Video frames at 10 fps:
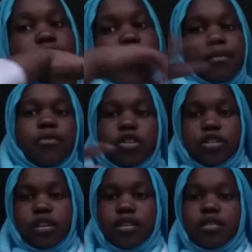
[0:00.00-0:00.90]

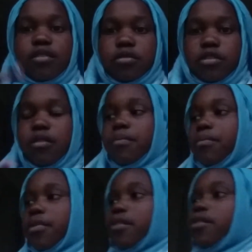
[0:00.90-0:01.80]
washing soap.
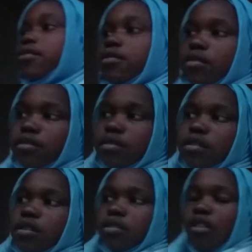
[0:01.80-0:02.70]

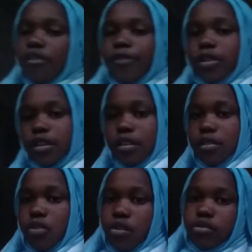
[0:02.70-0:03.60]
Not for the
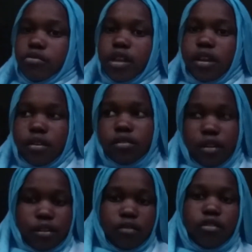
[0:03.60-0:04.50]
laundry,
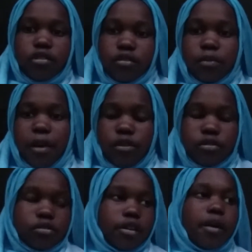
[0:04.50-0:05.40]
like a laundry
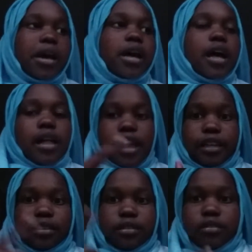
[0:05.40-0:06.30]
powder soap,
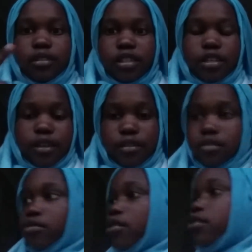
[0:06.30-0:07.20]
like dishes